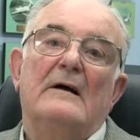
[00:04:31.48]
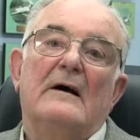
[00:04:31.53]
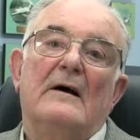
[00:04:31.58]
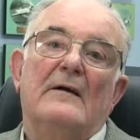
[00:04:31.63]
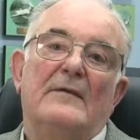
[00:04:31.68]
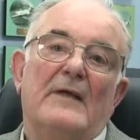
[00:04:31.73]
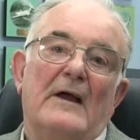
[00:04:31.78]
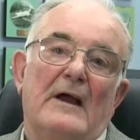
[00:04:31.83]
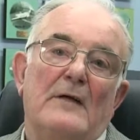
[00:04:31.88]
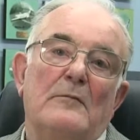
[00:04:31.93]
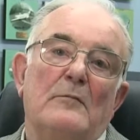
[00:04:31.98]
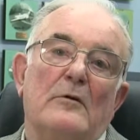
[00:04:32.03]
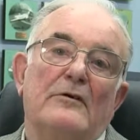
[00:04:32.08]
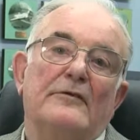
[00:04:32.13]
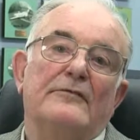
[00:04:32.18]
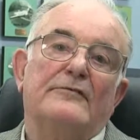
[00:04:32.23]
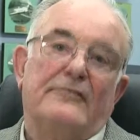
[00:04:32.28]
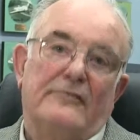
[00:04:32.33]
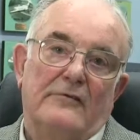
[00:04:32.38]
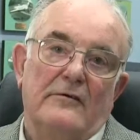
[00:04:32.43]
and they were
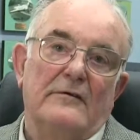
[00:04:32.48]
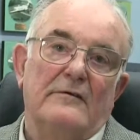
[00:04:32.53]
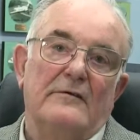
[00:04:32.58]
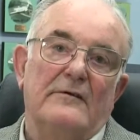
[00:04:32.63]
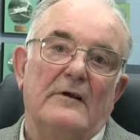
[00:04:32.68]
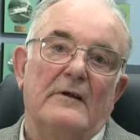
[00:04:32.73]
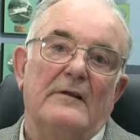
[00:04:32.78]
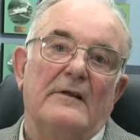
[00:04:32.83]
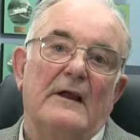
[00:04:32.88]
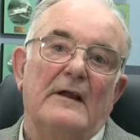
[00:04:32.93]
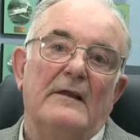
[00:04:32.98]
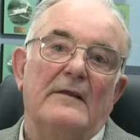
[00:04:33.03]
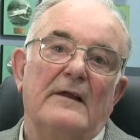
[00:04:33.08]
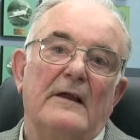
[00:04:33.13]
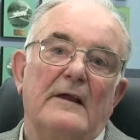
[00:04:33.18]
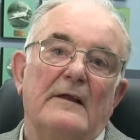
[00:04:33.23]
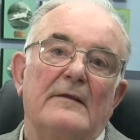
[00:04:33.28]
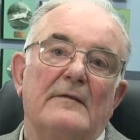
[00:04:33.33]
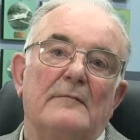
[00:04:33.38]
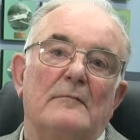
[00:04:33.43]
they
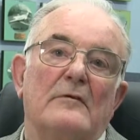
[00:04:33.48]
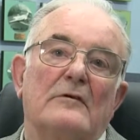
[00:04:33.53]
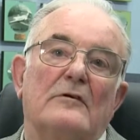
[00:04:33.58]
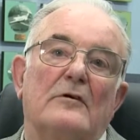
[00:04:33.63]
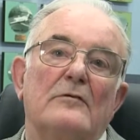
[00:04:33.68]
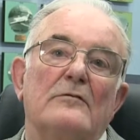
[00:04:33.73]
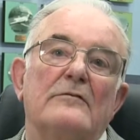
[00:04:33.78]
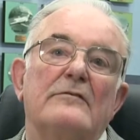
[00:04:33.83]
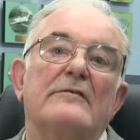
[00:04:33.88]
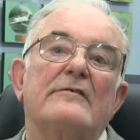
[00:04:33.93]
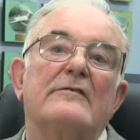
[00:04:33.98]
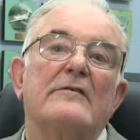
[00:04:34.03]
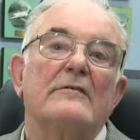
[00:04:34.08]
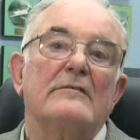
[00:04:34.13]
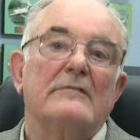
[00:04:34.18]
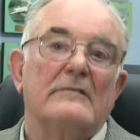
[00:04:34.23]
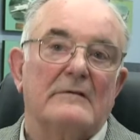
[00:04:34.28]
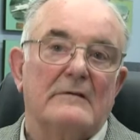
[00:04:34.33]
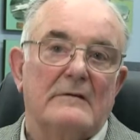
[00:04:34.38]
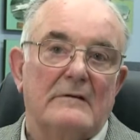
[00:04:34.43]
then were called
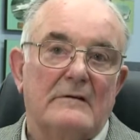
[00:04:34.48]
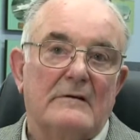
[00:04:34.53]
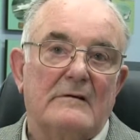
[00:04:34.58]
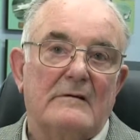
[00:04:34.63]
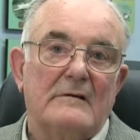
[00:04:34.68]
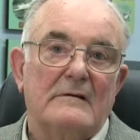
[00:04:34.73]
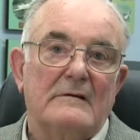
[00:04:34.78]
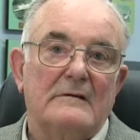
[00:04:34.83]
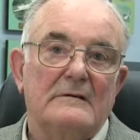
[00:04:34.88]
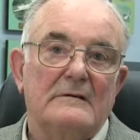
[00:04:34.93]
students.